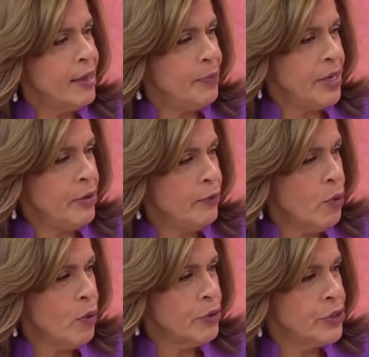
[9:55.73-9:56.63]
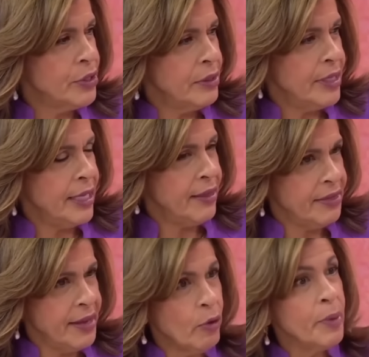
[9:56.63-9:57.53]
How can she talk about this
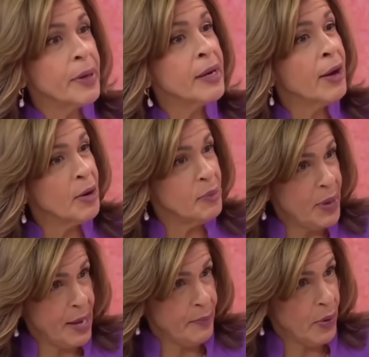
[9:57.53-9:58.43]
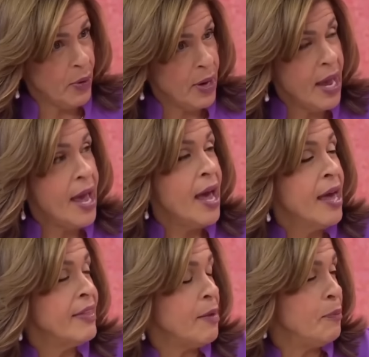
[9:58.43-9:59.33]
beautiful journey as a completed
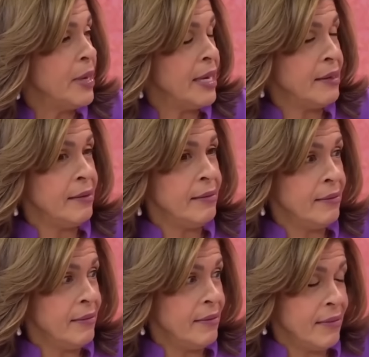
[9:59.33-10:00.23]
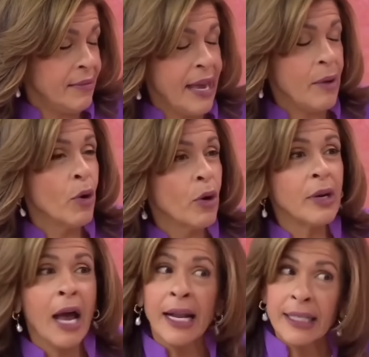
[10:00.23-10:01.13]
event? when they're obviously still on it.